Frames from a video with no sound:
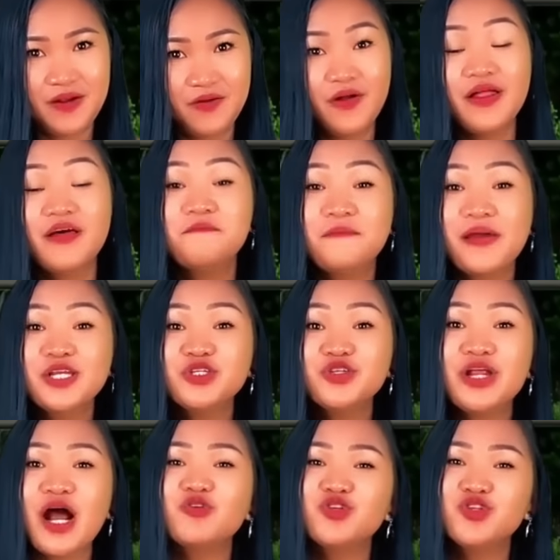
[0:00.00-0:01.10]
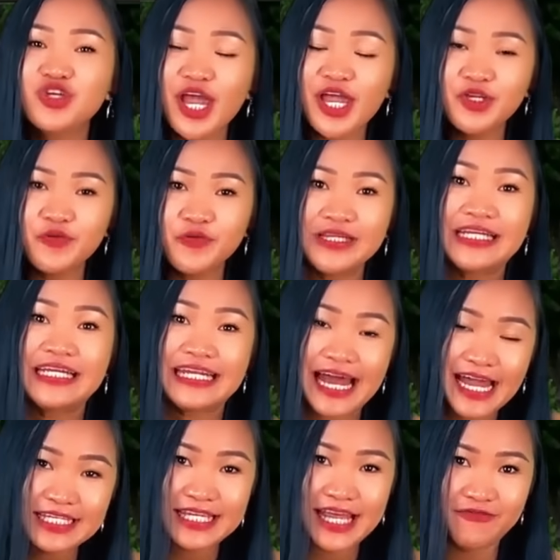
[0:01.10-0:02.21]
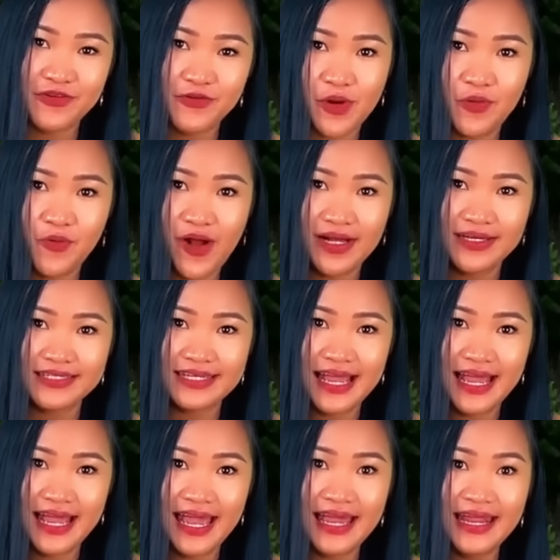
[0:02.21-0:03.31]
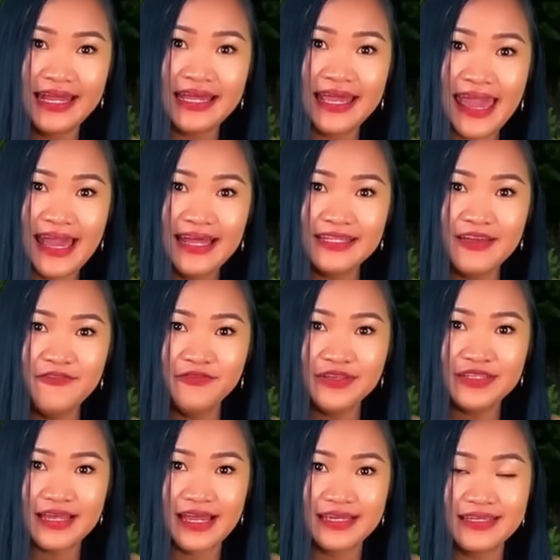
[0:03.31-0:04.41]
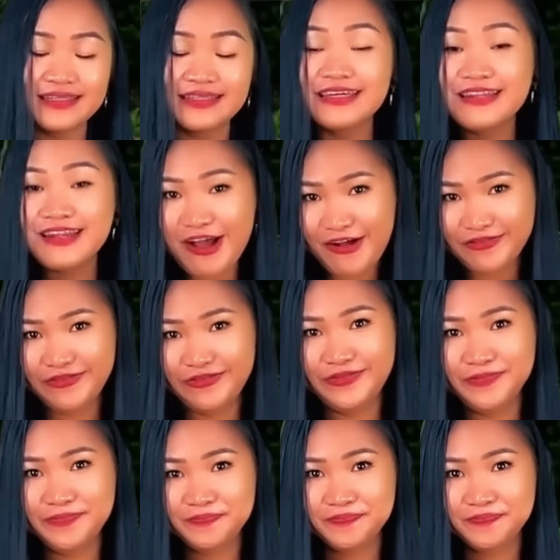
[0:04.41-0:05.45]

Well, I've mentioned how genuinely nice everyone was, and I can't emphasize it enough.